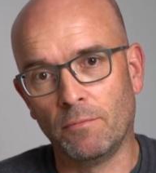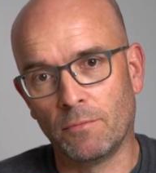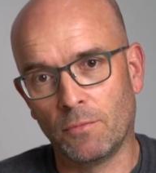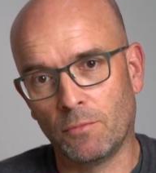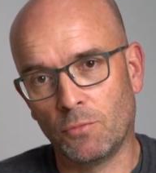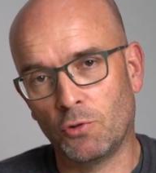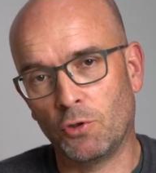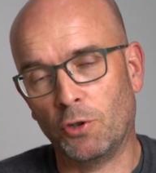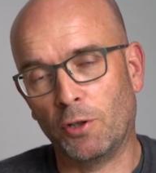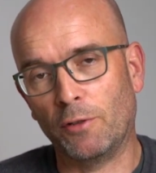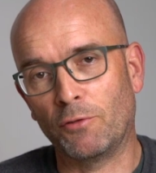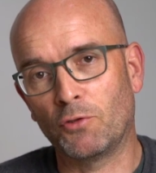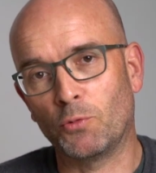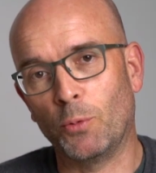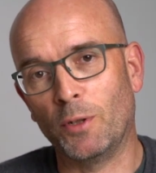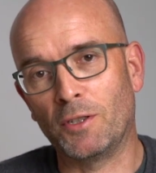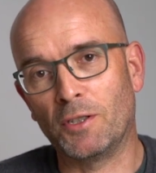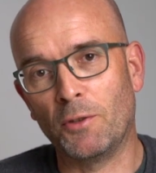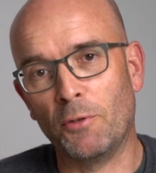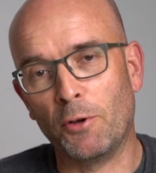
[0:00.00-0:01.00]
sort of
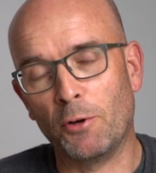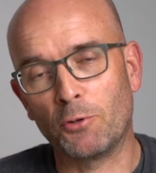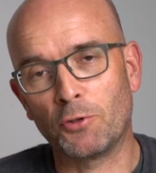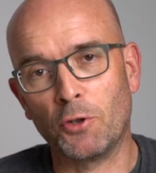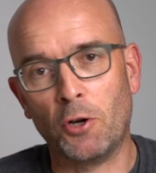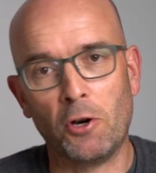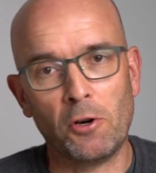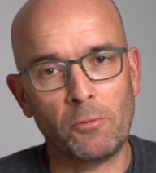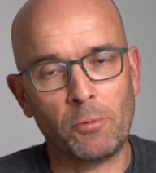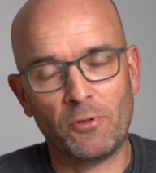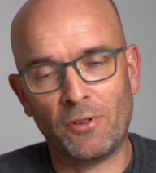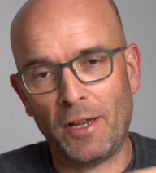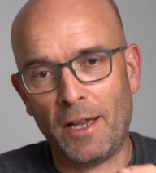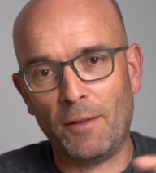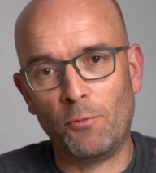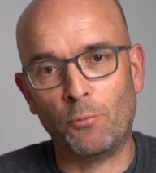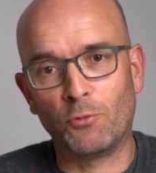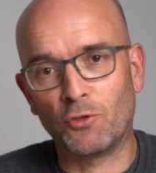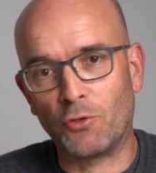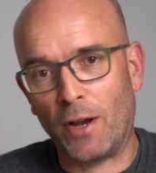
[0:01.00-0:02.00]
switching those off
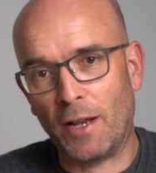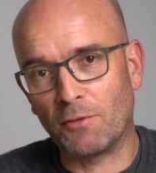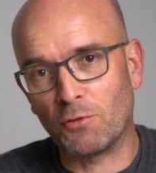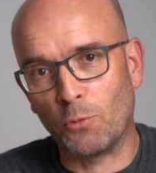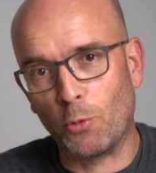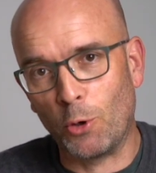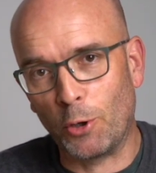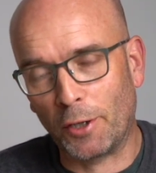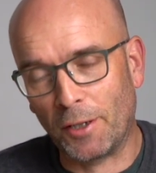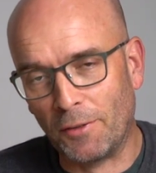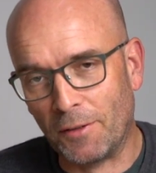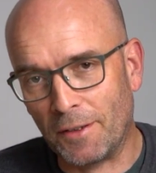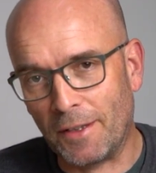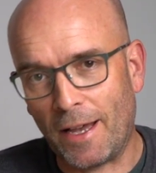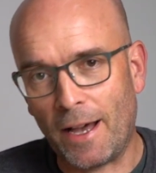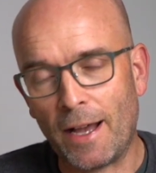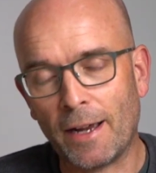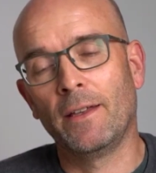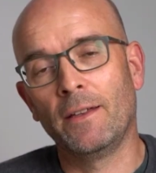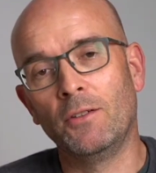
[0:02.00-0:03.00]
and trying to work in the dark,